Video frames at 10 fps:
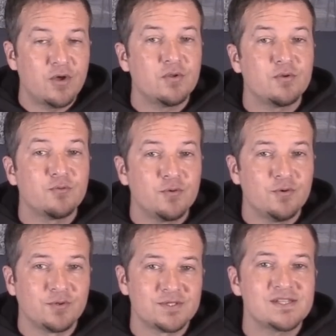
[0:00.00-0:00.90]
know the
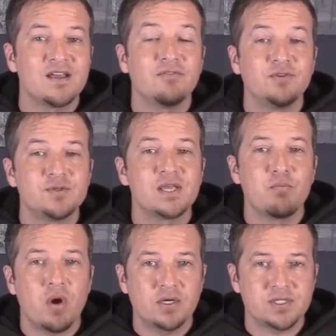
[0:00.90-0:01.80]
rules of
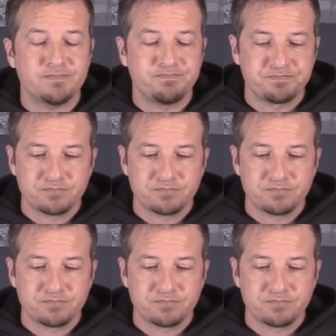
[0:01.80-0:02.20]
using margin.